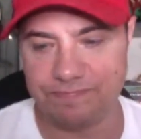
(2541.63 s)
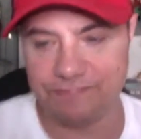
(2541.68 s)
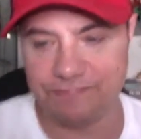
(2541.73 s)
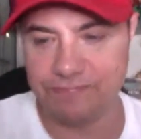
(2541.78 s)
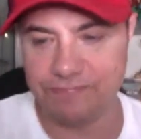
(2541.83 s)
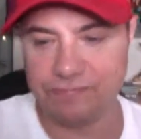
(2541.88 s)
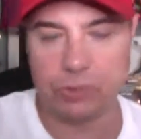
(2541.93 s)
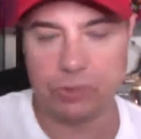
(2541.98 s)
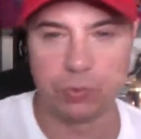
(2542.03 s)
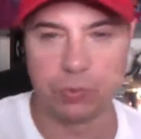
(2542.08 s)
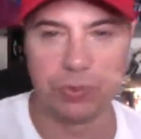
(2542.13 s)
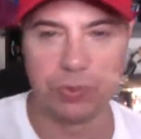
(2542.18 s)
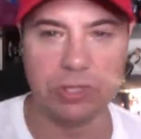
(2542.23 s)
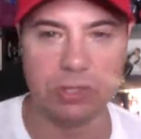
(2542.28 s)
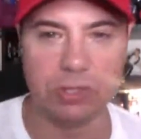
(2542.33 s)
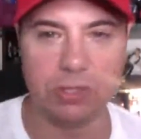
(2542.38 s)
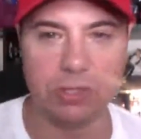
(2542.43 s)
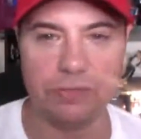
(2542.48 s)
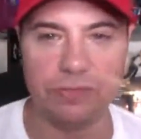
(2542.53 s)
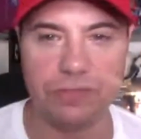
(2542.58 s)
real
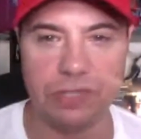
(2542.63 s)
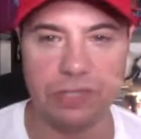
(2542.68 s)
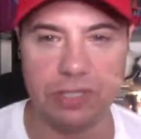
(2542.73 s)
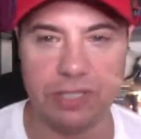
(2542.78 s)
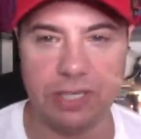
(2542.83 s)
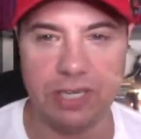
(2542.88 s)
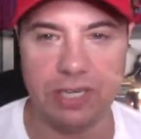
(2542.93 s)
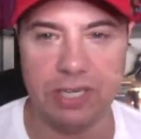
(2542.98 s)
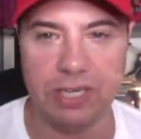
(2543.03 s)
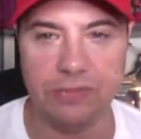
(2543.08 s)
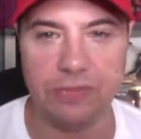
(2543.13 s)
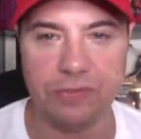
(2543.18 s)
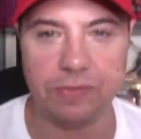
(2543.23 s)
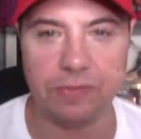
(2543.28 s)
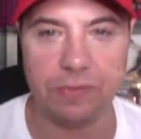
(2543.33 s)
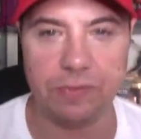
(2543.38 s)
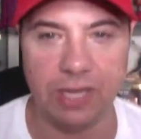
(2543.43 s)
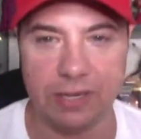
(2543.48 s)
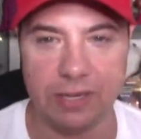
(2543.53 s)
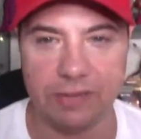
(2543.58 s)
validity
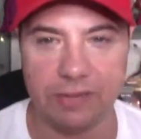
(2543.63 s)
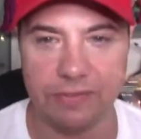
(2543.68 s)
like of